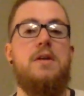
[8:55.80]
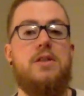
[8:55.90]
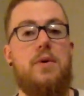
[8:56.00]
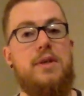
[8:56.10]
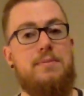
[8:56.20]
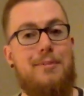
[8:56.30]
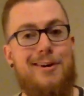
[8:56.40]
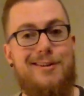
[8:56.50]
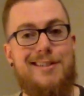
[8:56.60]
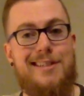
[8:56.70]
So as
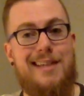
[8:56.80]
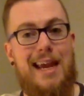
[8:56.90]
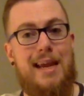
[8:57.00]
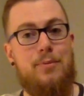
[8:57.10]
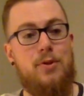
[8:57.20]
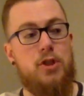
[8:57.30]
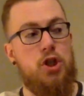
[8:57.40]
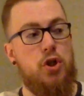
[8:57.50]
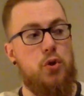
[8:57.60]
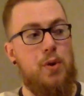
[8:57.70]
Mars is able
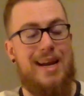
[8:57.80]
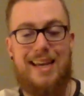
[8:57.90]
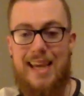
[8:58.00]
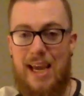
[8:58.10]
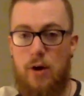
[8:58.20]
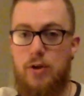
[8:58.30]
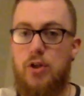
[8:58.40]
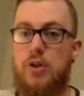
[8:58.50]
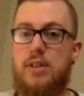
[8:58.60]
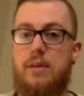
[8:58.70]
to
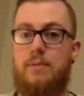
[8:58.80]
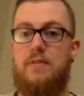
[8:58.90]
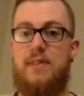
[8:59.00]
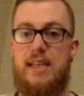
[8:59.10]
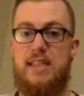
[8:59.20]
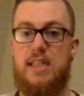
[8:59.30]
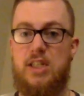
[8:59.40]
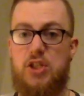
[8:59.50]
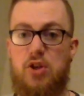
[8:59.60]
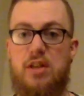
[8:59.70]
encounter some of these
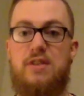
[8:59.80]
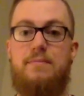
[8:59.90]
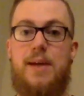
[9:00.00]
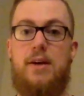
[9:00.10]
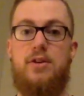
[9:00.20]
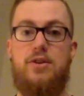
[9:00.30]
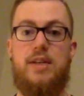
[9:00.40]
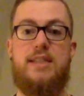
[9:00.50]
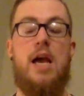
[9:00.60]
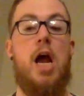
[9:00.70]
constructive
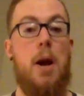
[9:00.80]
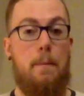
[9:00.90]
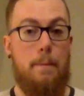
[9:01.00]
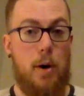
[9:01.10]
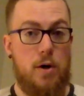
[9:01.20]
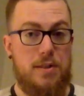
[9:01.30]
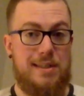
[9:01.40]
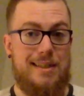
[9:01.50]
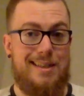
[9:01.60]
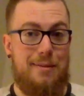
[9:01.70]
boundaries,
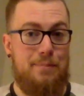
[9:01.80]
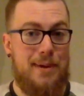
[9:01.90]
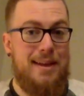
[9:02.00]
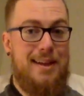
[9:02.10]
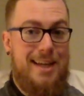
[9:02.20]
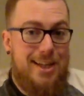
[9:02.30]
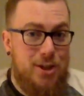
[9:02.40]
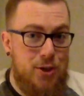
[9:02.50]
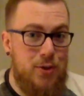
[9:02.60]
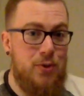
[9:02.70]
Mars's ability
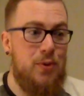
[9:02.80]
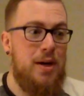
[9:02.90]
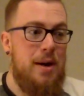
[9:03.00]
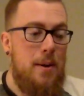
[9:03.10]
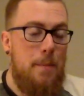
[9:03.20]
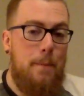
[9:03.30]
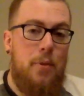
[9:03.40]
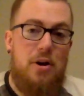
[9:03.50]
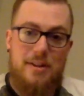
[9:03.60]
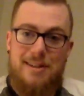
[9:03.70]
to
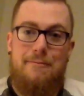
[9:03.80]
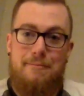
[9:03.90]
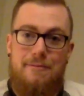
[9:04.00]
put some